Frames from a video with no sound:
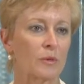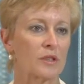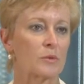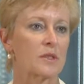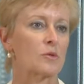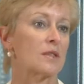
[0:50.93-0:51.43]

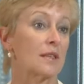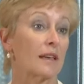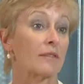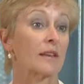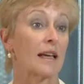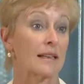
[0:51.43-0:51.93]
which was
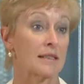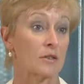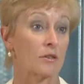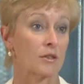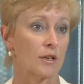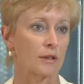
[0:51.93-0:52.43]
received last
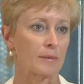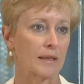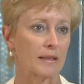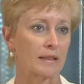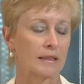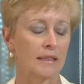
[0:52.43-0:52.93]
October.